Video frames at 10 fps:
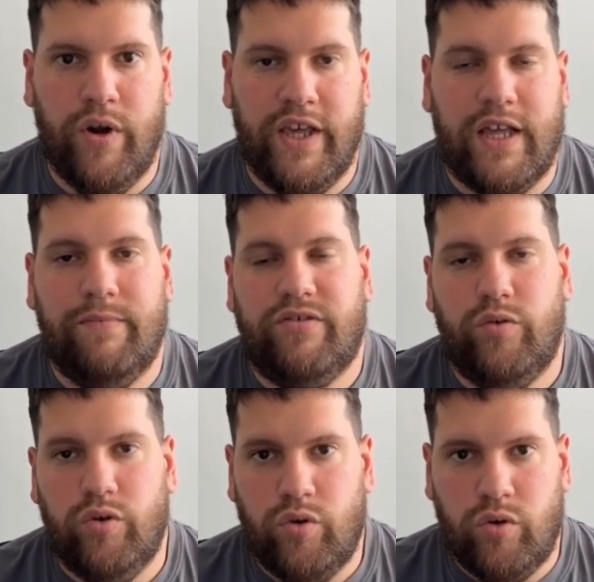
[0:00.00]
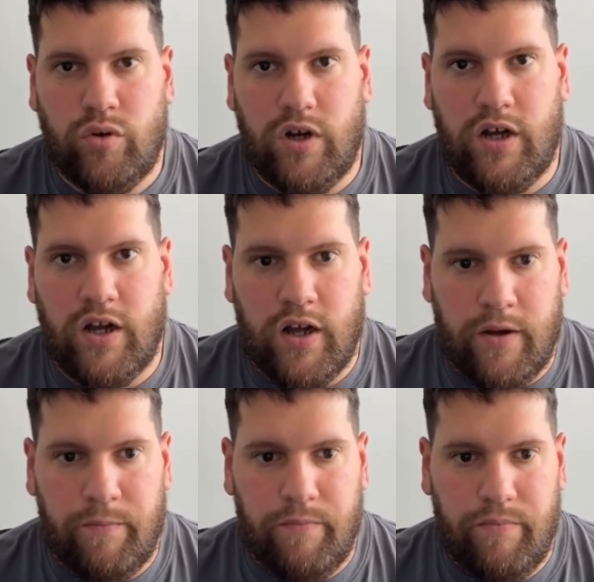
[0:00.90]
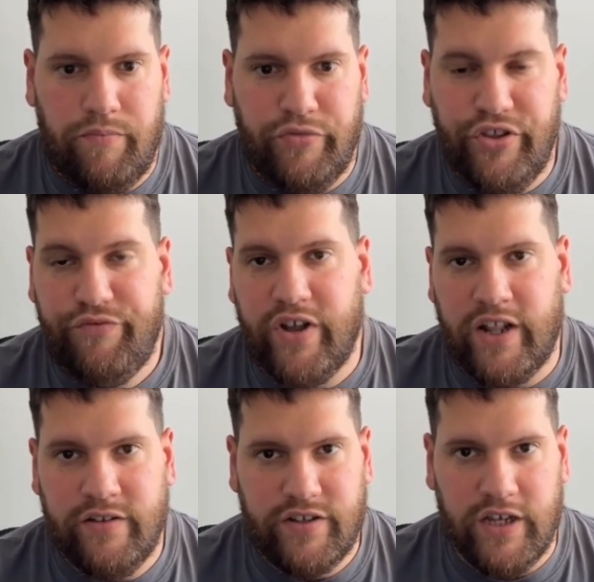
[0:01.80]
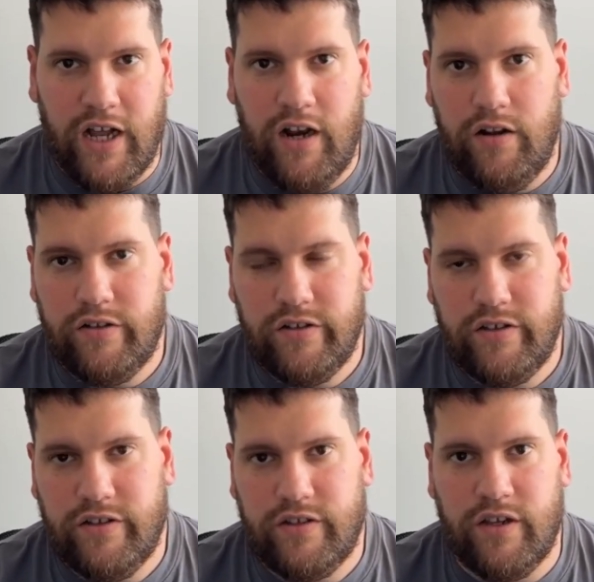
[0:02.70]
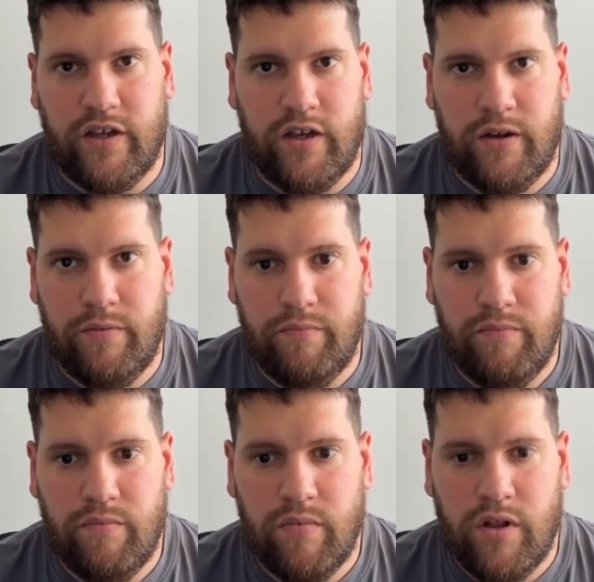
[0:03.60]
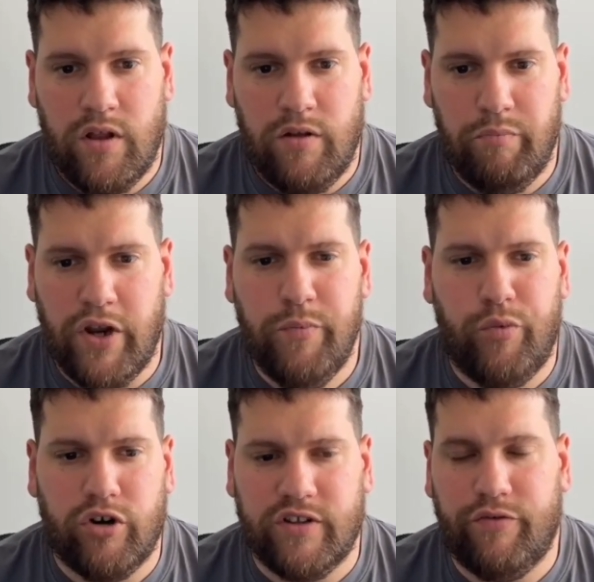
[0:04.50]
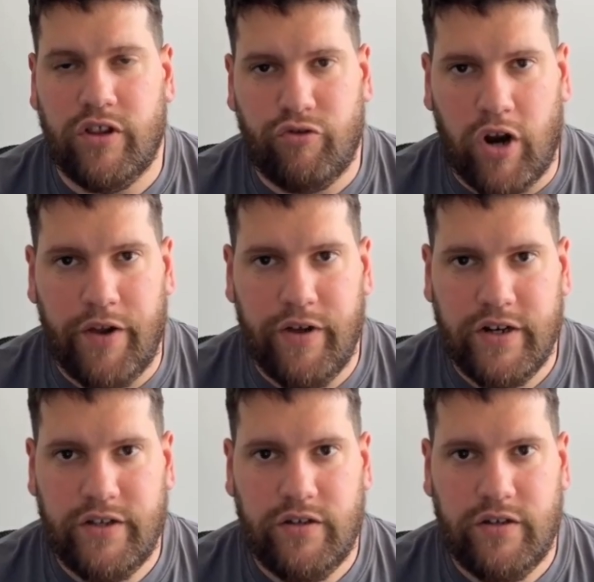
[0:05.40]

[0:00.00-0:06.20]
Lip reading: it comes to differential, this is very important for the drivers.